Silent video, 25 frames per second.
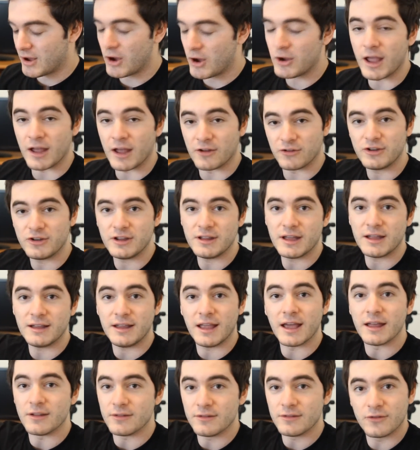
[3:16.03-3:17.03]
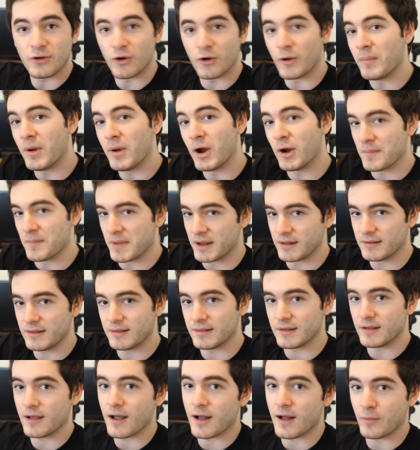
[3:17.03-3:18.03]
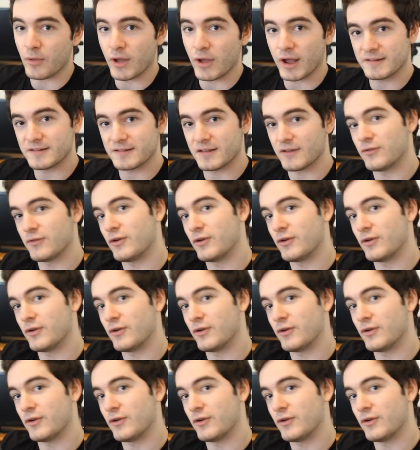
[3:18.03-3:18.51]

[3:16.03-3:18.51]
Oh yeah, she did get her apartment in the complex.